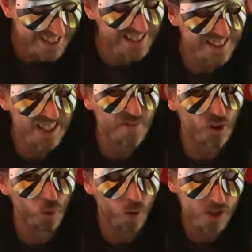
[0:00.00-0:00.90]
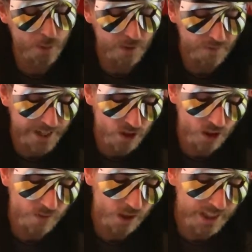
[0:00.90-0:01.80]
and it's a difficult one to be fair.
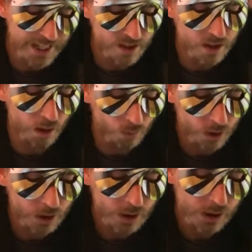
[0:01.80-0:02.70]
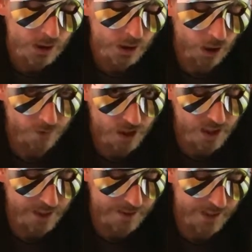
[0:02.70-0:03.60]
So they've got Lazio,
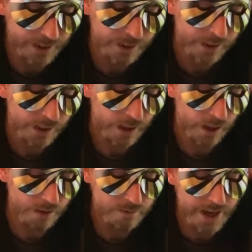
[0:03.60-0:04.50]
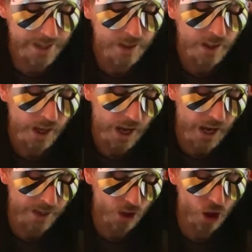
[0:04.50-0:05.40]
obviously Celtic, Rennes,
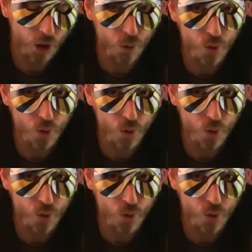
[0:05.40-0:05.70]
and